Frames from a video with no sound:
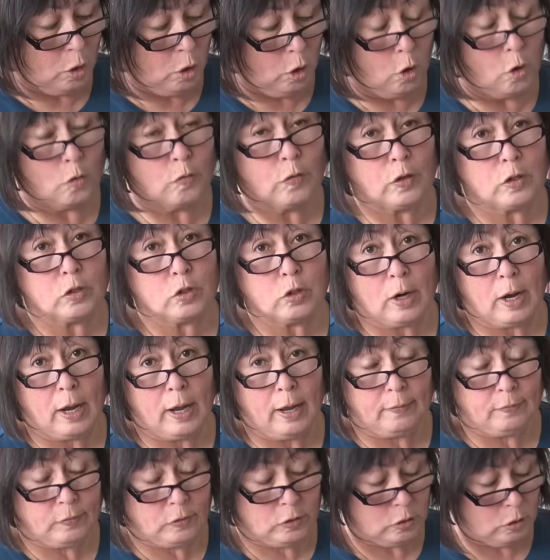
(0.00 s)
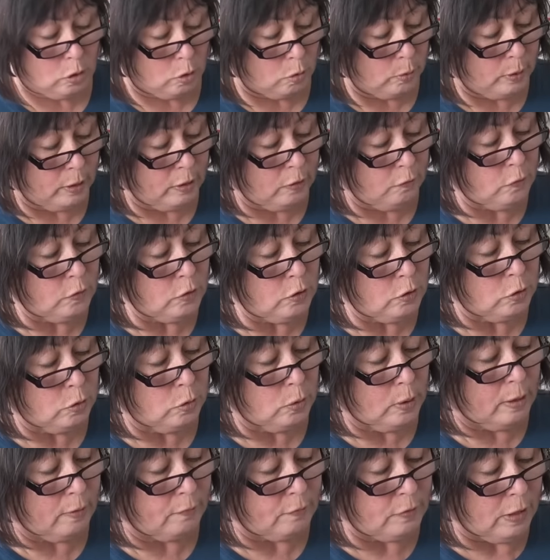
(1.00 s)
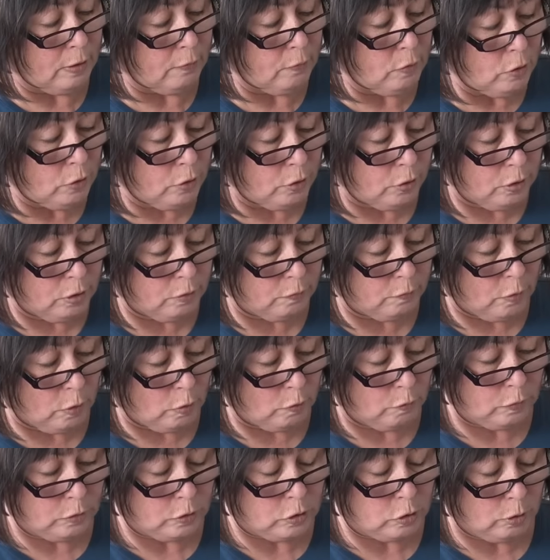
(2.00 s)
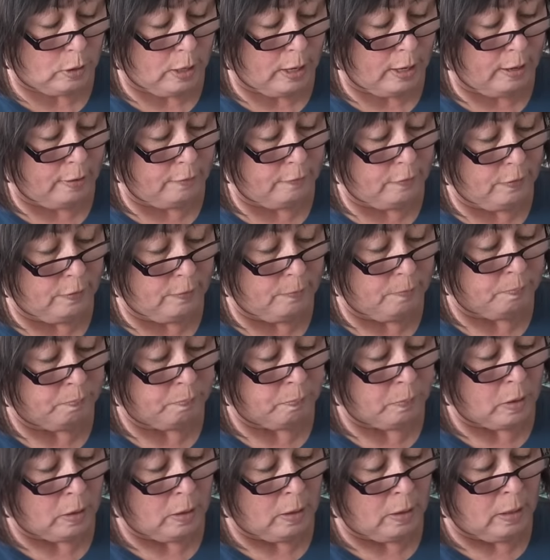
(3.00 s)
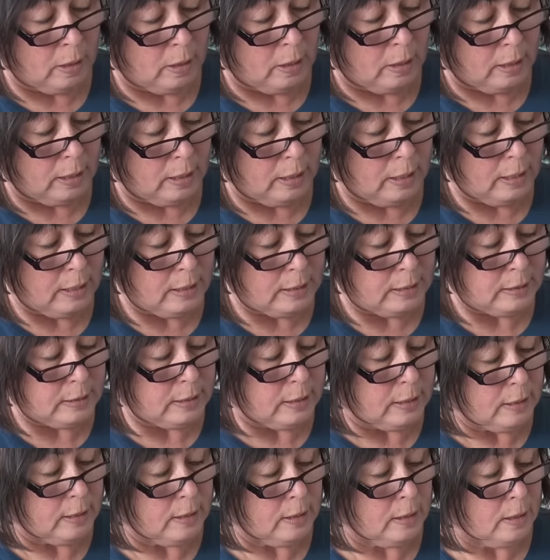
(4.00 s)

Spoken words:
Overdrive. So if you have never heard of Overdrive, it's